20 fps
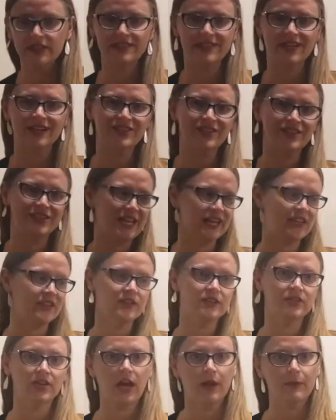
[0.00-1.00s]
is actually take
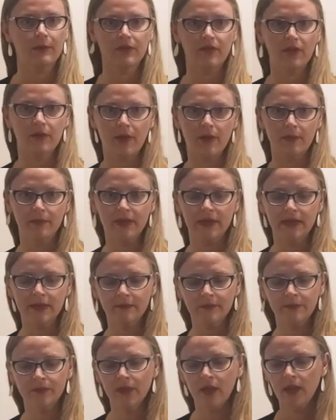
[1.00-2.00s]
the top of the pumpkin
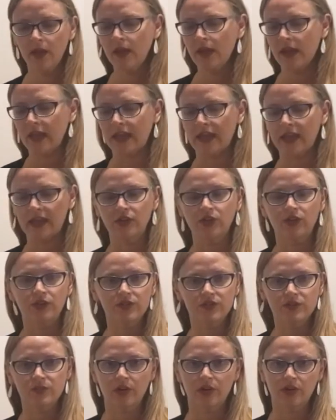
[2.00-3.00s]
and
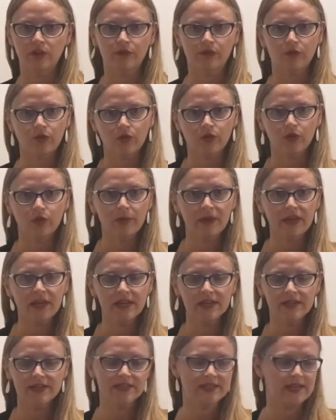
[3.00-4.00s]
use one of the floral
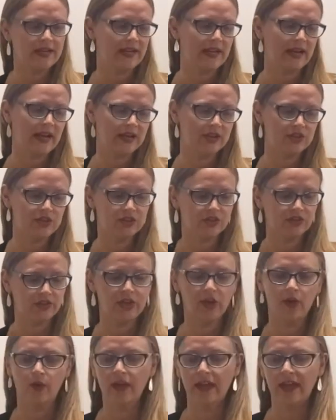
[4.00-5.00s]
picks and
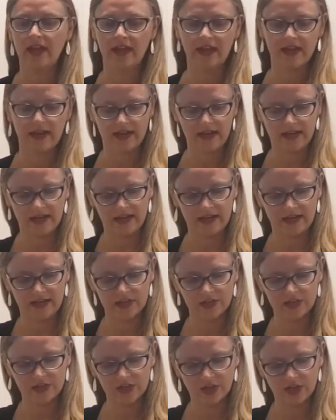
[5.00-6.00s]
actually go ahead and
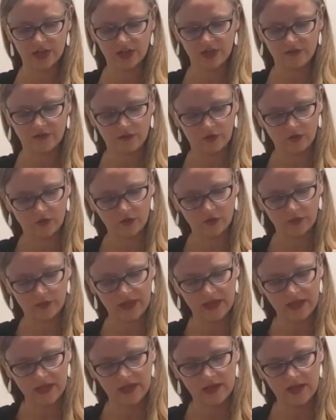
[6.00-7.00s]
insert the floral
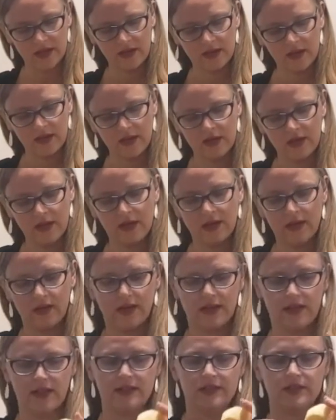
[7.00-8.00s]
pick
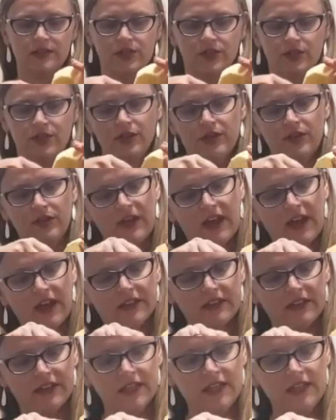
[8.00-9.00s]
into
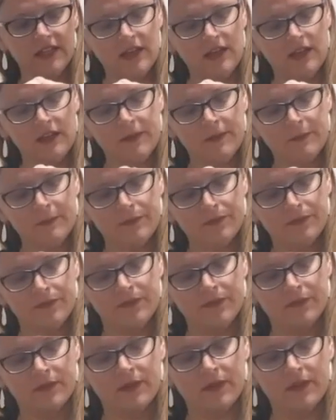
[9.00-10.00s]
that lid
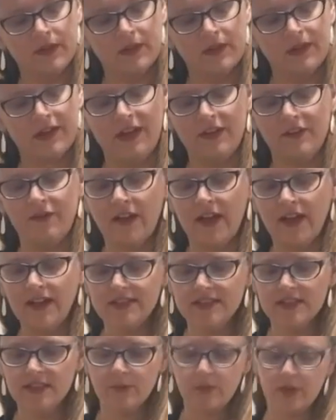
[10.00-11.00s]
and
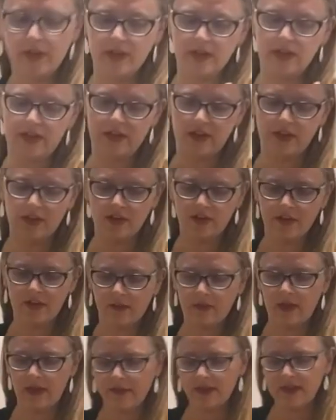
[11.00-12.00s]
find somewhere in here
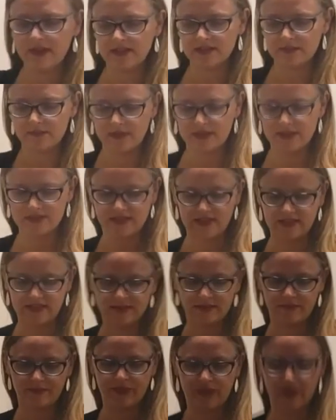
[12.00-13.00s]
that maybe is
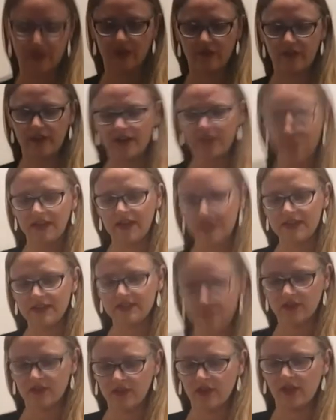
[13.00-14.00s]
missing something or that
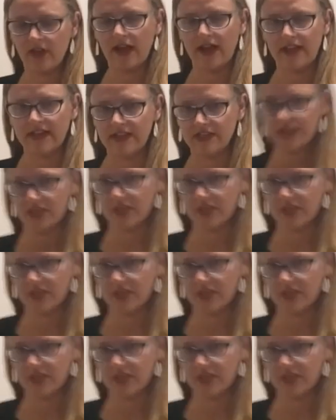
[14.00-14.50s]
needs a little added